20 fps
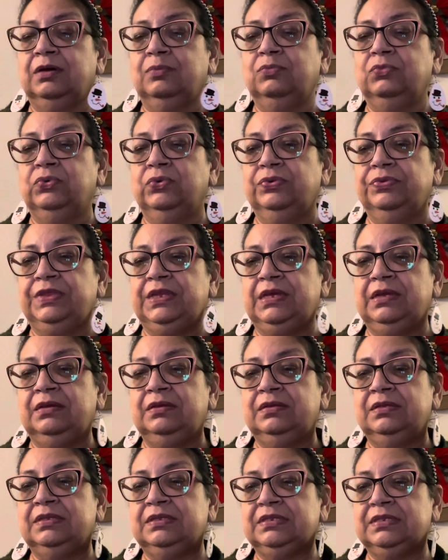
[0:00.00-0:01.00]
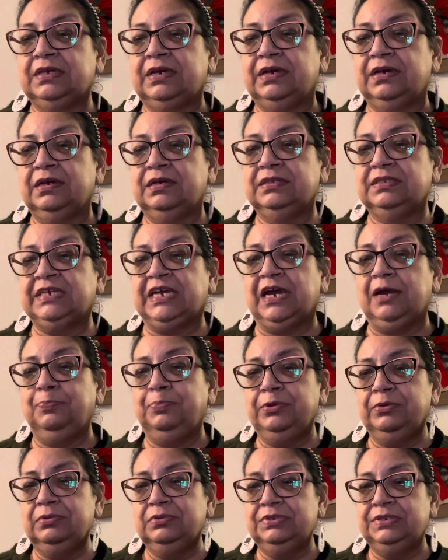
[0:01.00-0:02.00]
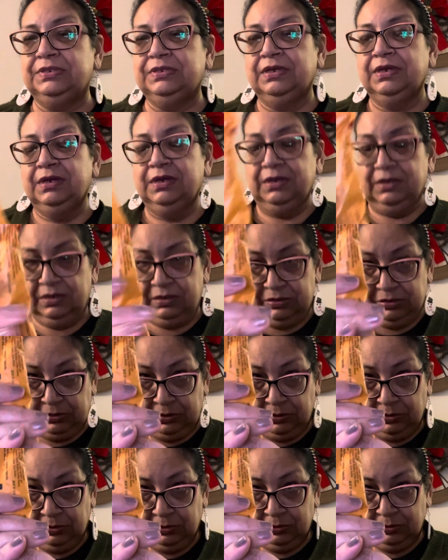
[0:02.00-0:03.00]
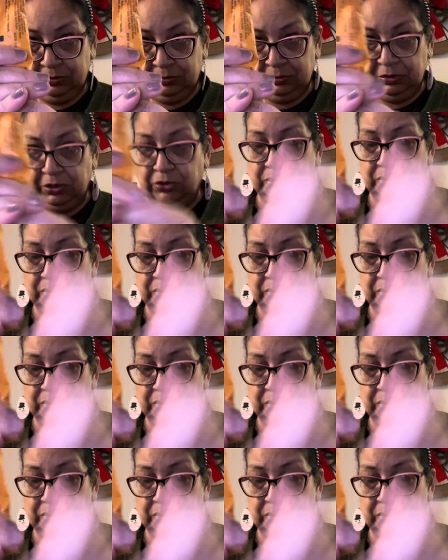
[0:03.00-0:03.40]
were these toppers. It's called, no,